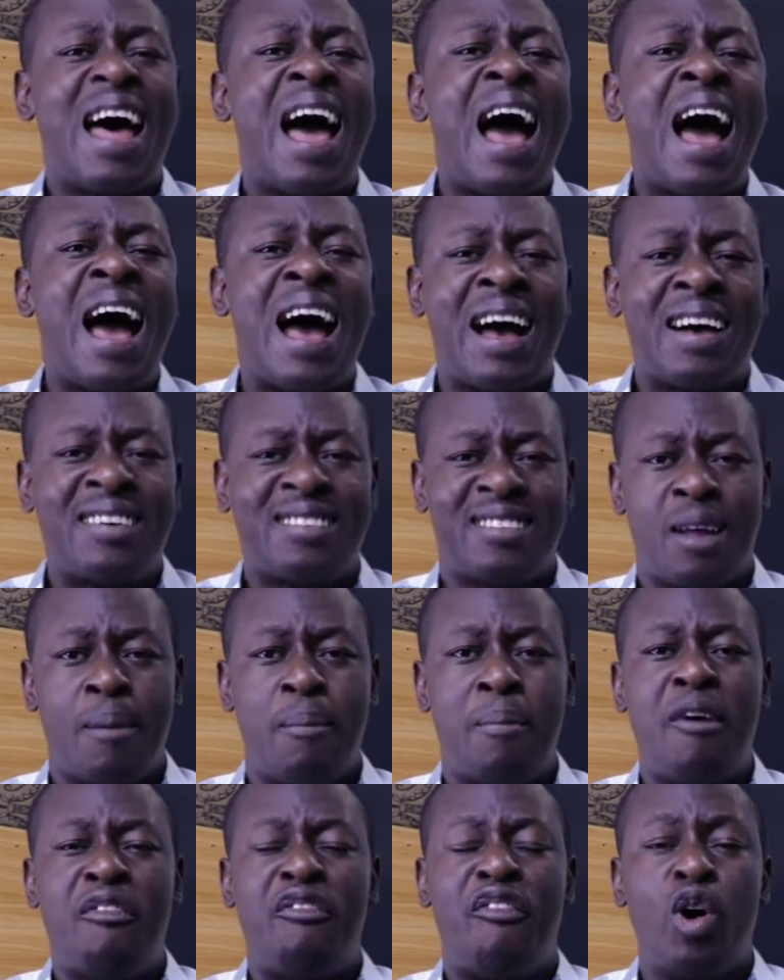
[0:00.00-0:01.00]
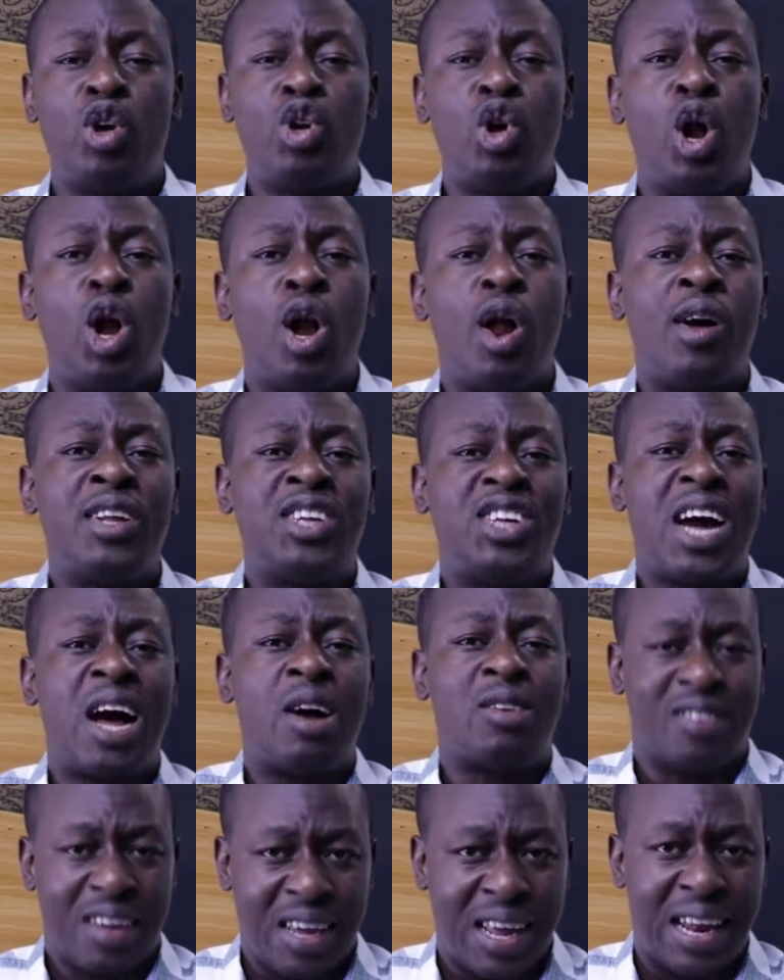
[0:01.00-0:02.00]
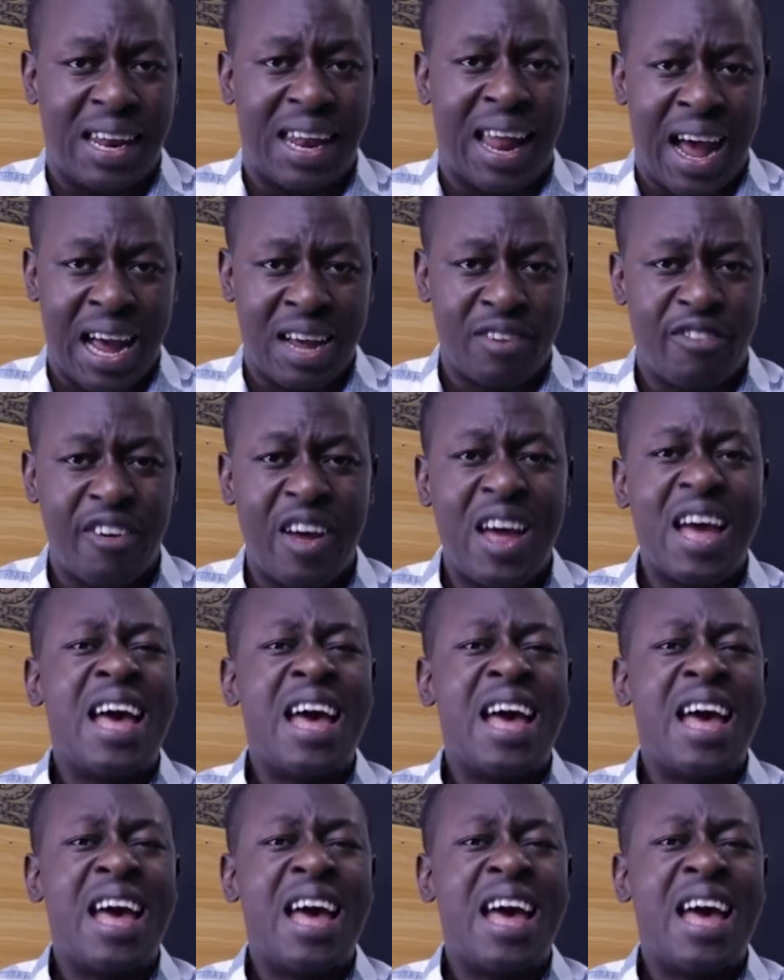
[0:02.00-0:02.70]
asked before you launch out in life.